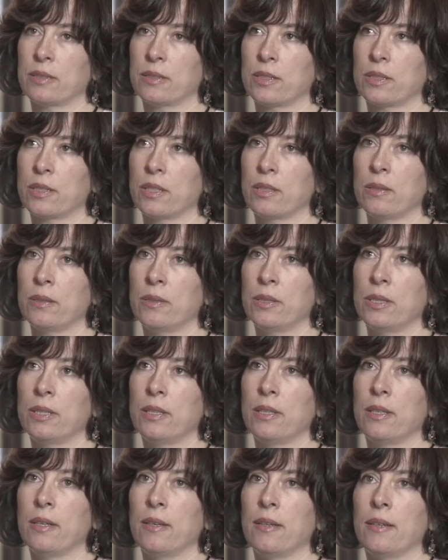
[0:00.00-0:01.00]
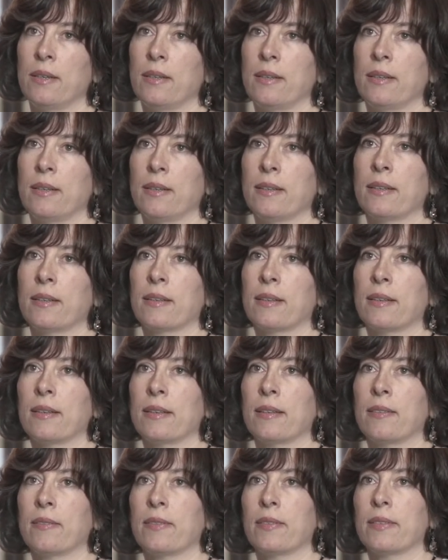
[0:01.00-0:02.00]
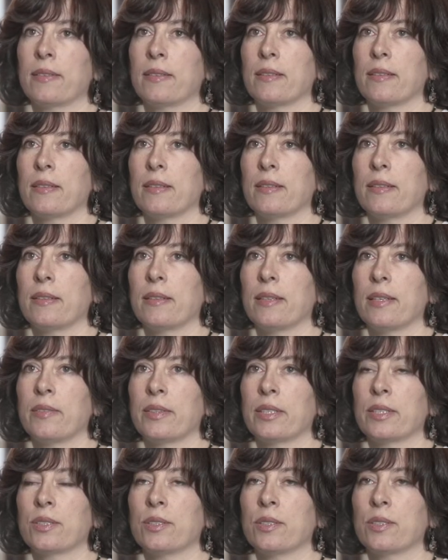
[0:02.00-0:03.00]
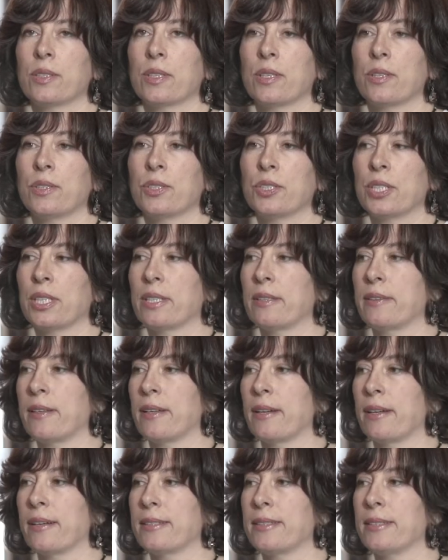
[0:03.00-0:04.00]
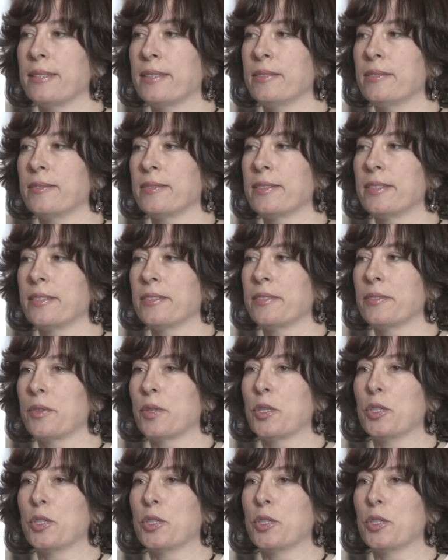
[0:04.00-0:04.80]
So kind of having to negotiate that idea of, you know,